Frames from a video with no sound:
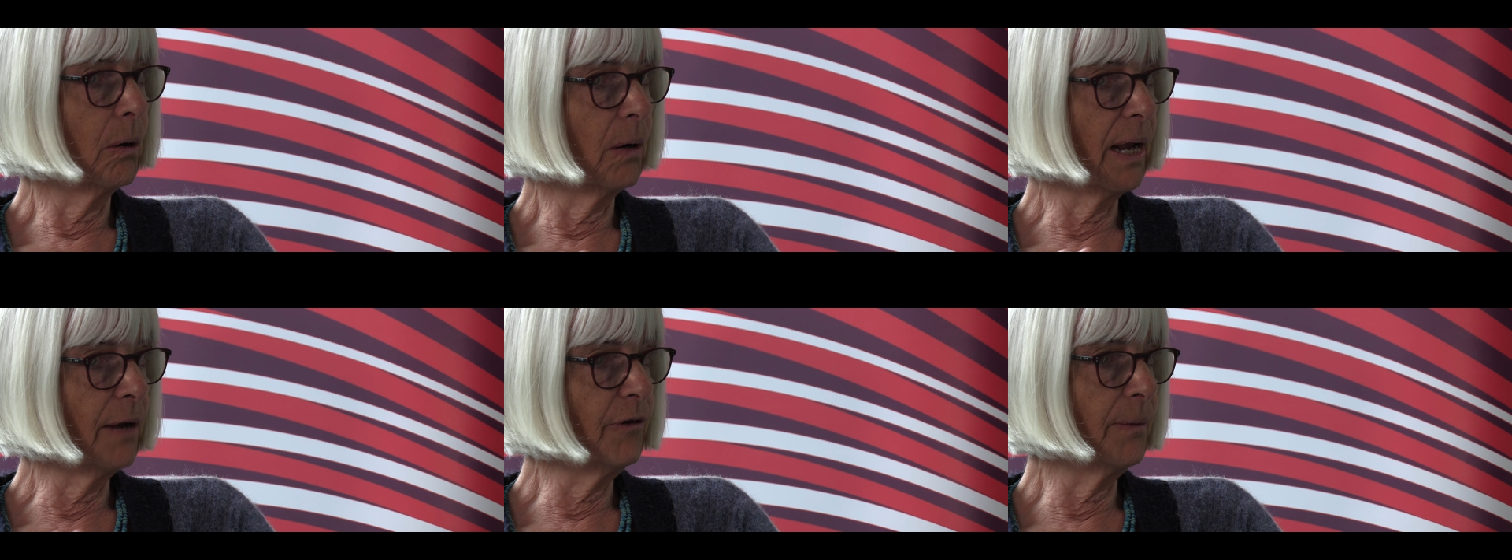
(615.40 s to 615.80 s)

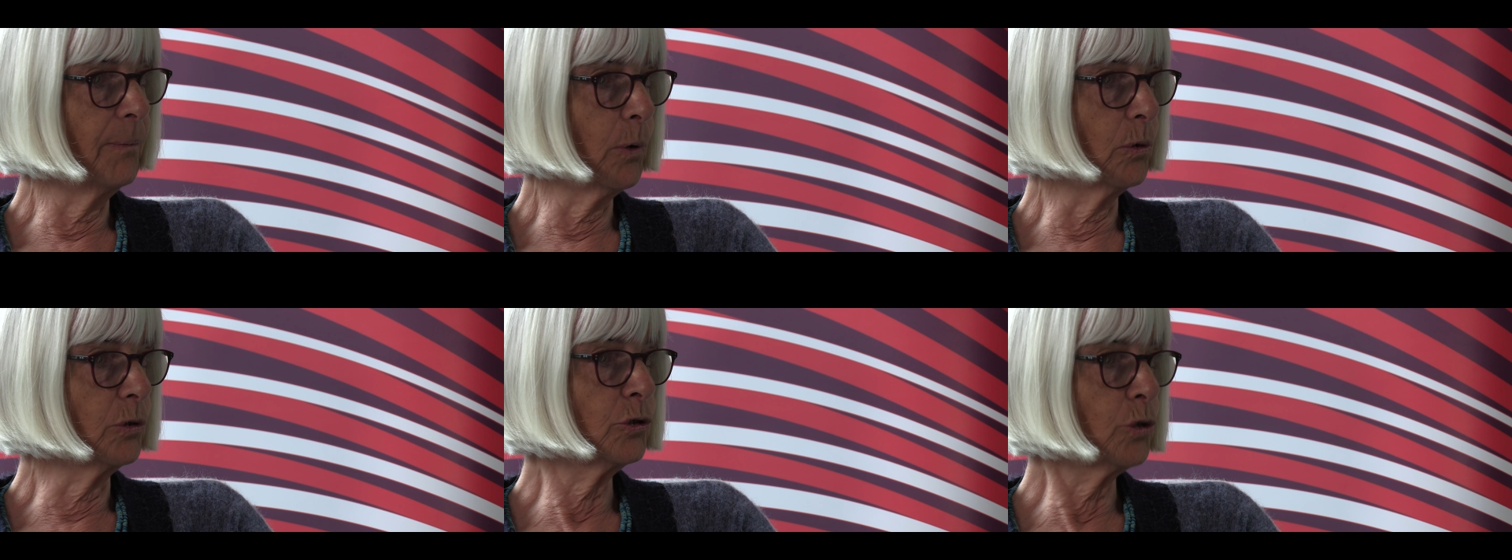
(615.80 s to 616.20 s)
Henry
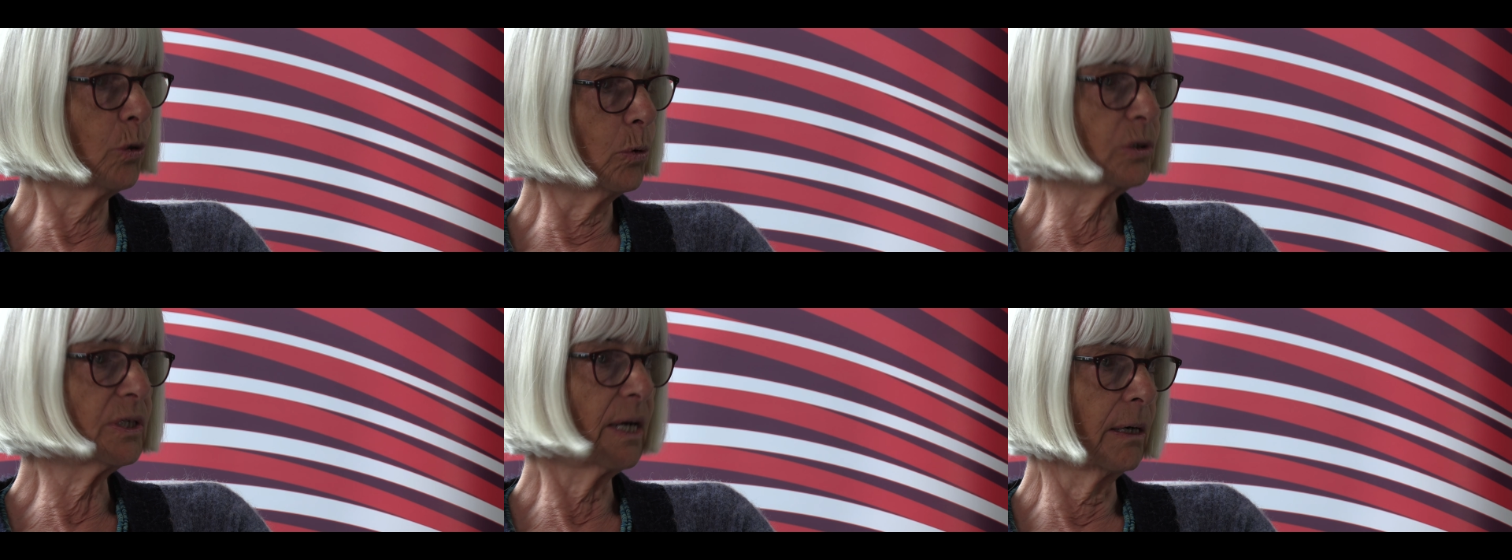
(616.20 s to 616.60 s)
More
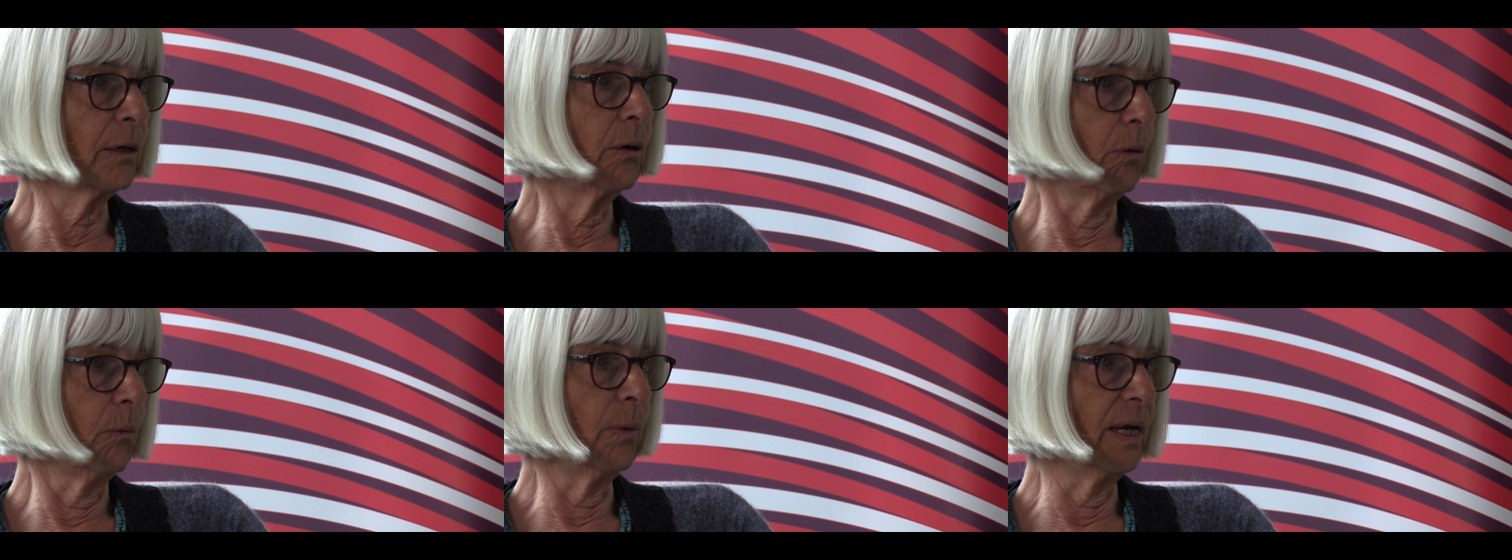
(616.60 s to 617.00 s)
taught Anne
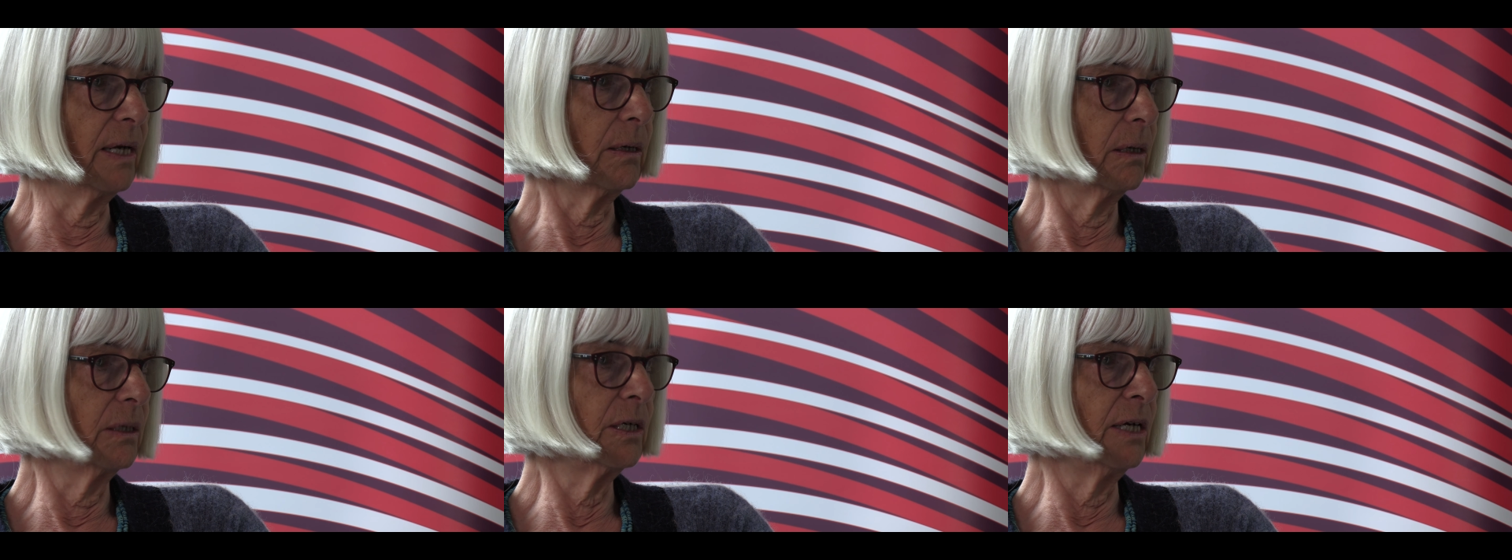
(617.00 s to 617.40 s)

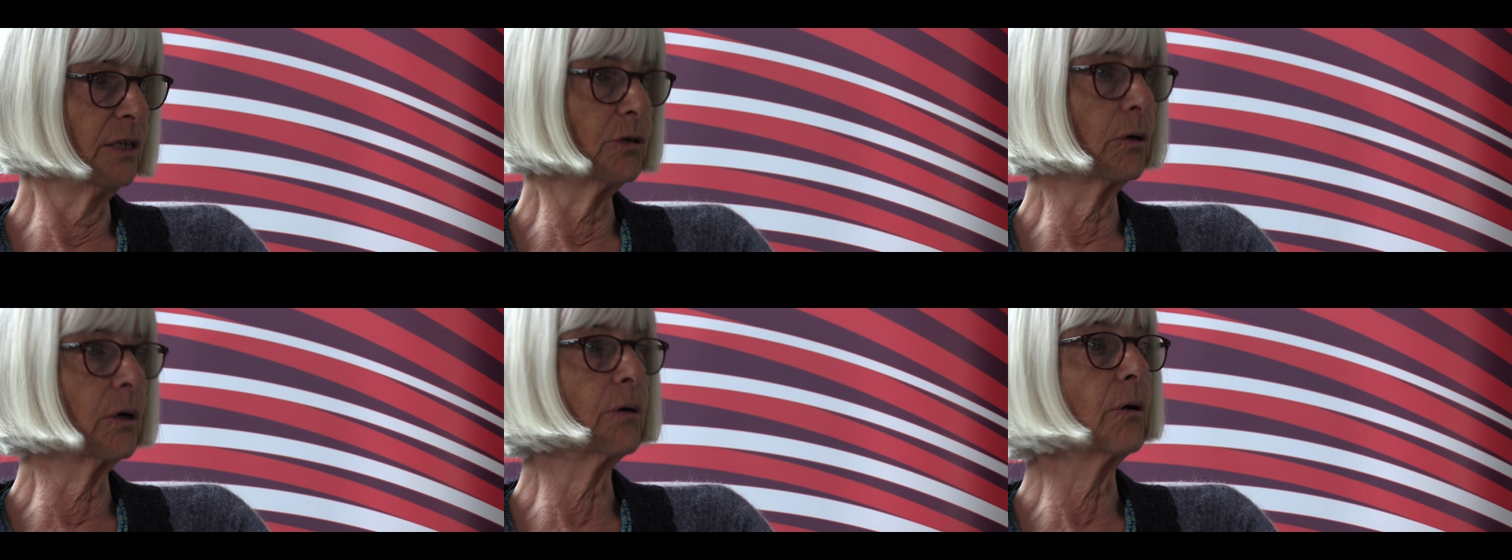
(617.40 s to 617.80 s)
Conway. He
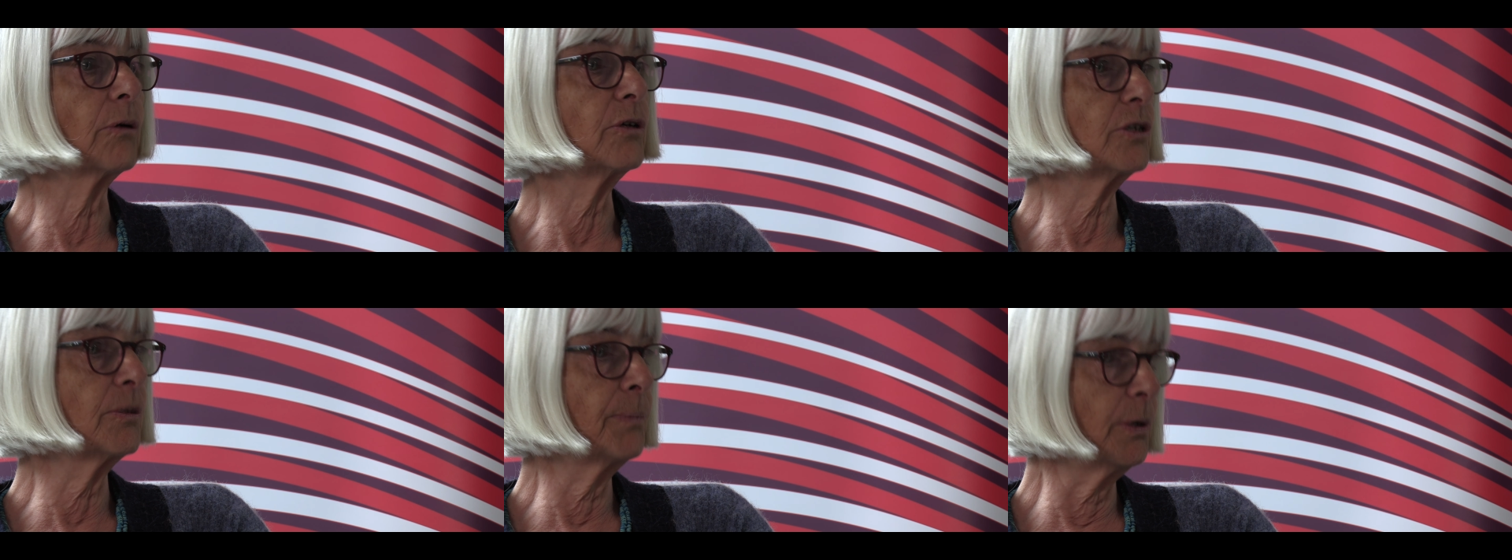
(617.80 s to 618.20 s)
took her
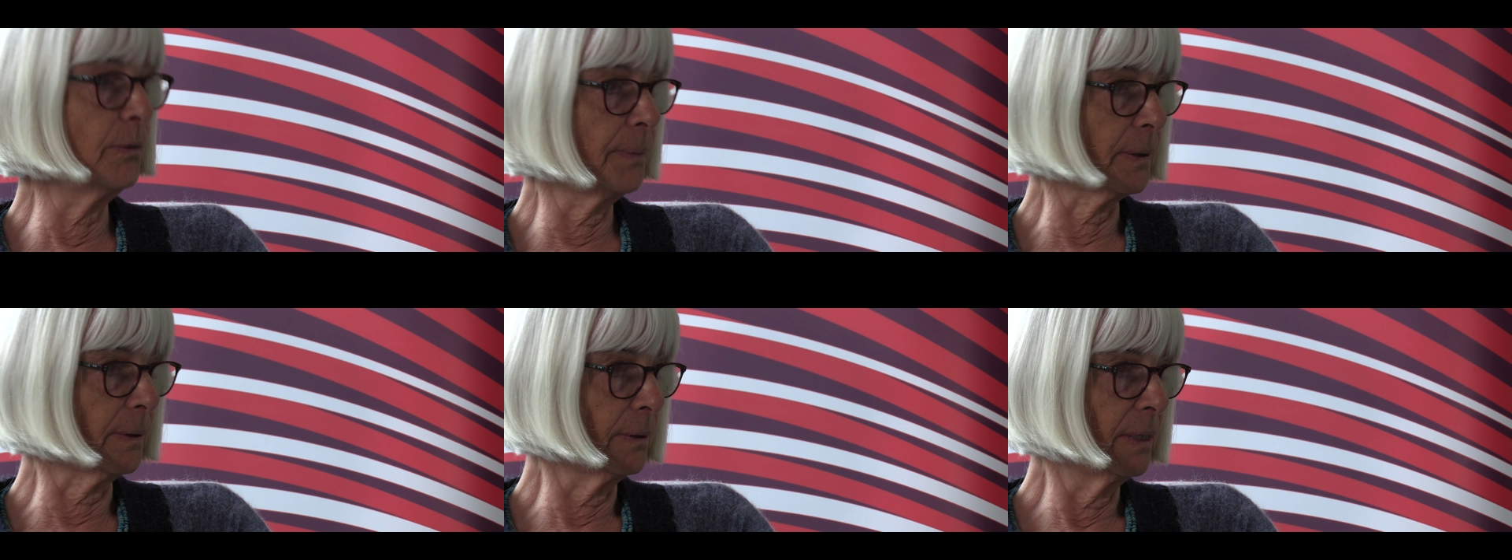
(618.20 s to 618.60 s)
on as a
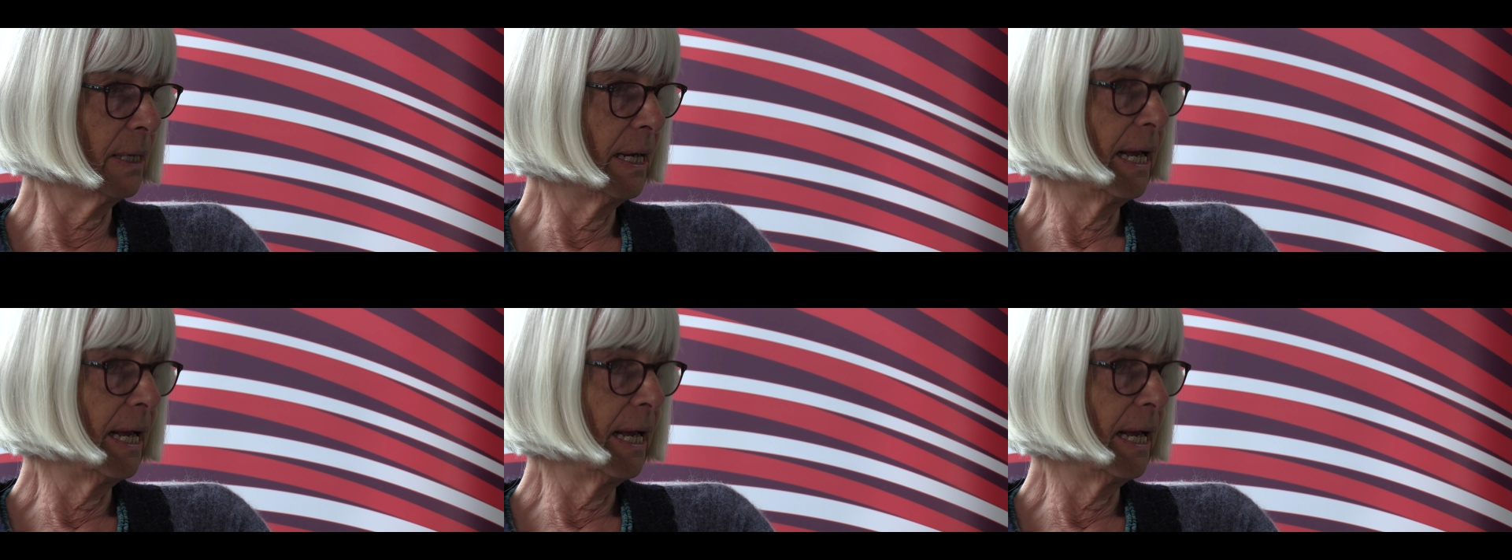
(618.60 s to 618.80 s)
pupil